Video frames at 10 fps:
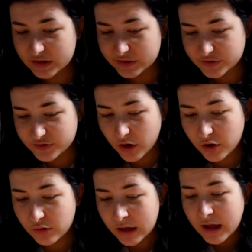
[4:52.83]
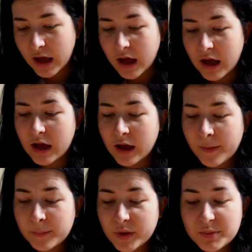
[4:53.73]
So
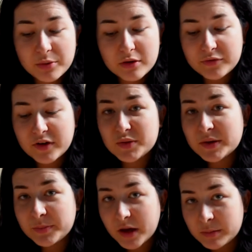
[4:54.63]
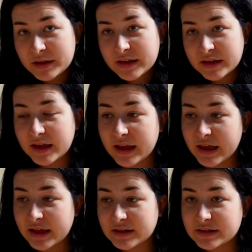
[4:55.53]
my profile went public,
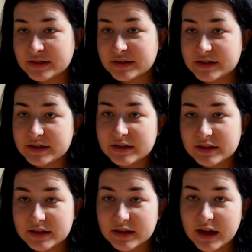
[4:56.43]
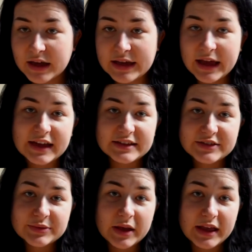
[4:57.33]
and I had
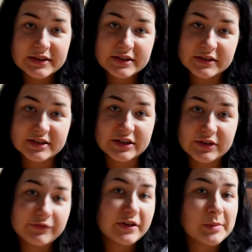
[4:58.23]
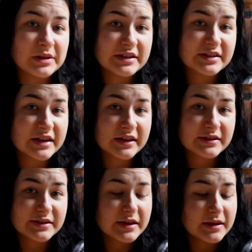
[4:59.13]
to wait until a family
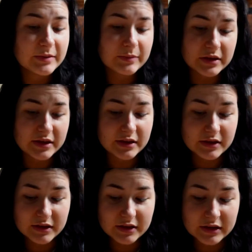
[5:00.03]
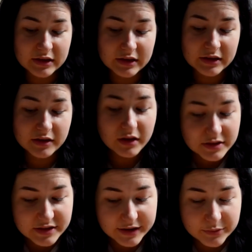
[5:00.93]
sent me a
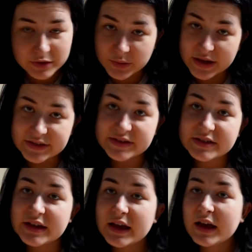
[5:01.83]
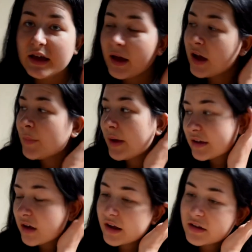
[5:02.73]
contact request. I got a